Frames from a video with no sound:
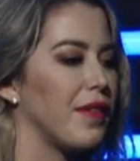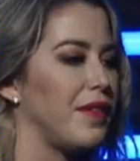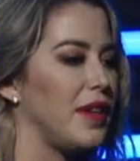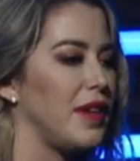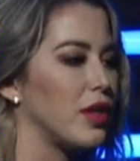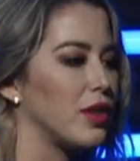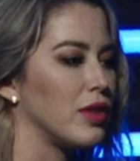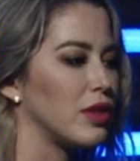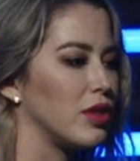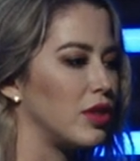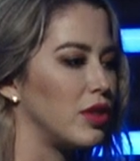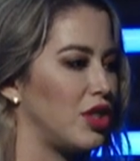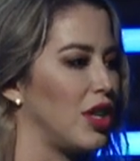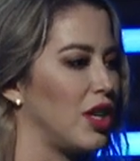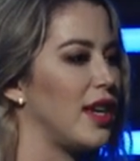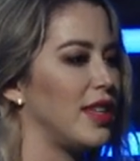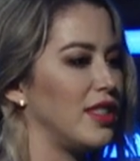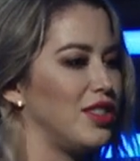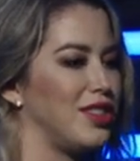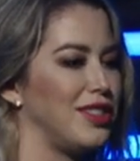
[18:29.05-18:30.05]
feel
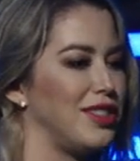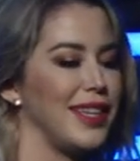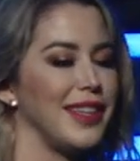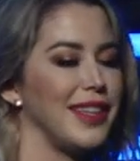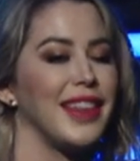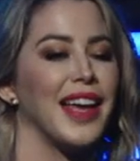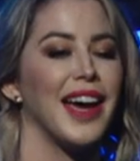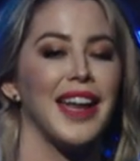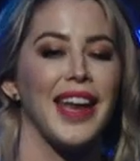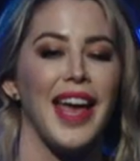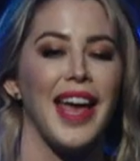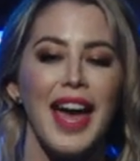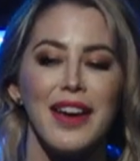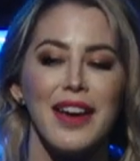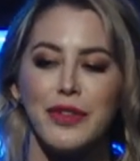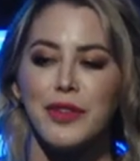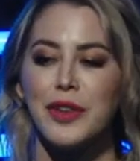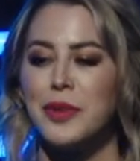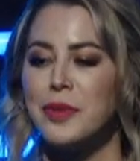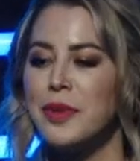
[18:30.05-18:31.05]
judged and that
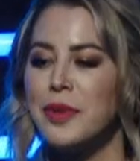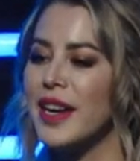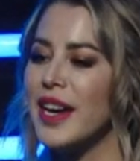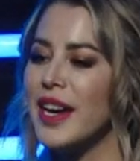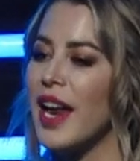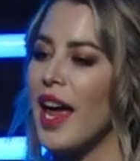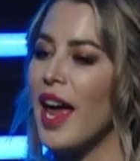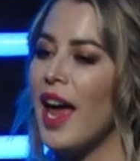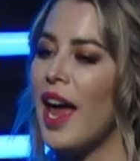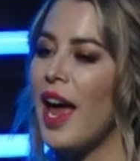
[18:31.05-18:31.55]
everyone